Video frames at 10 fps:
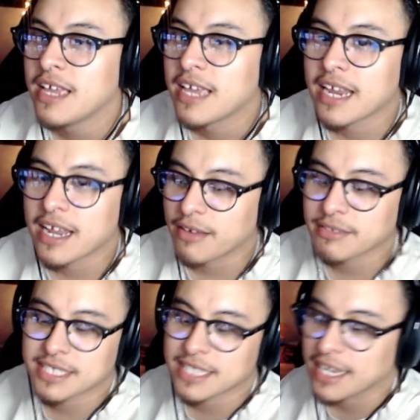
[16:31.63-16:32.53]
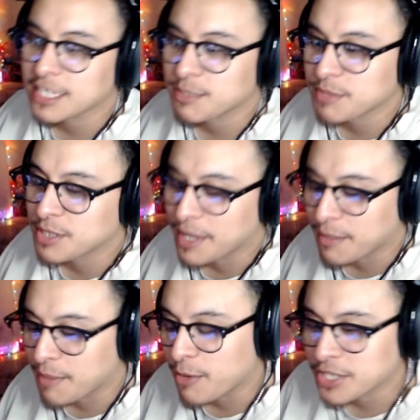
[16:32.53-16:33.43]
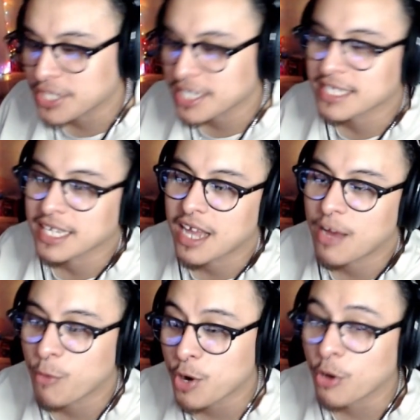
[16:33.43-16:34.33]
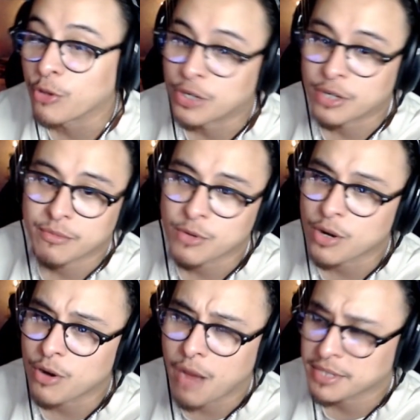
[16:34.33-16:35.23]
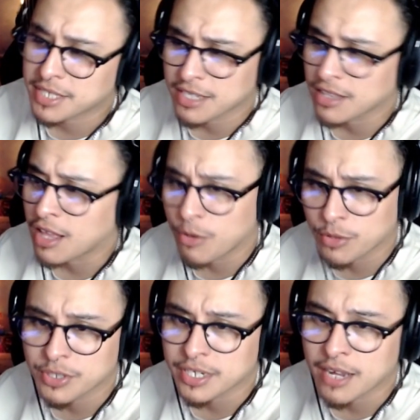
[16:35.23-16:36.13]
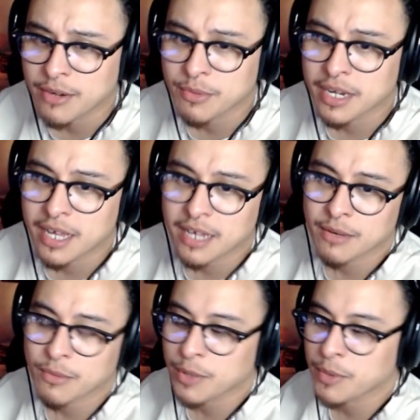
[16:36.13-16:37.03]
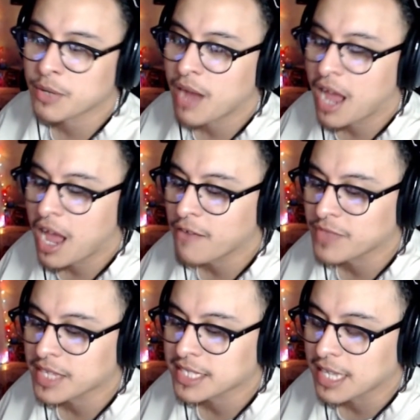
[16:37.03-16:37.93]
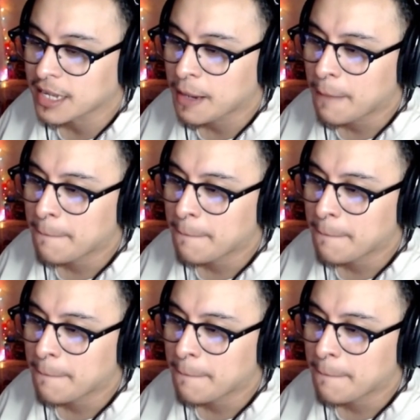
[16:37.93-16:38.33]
And obviously that leads me to like my question is like we're older. We're obviously a lot older now. We're not we, we don't have these like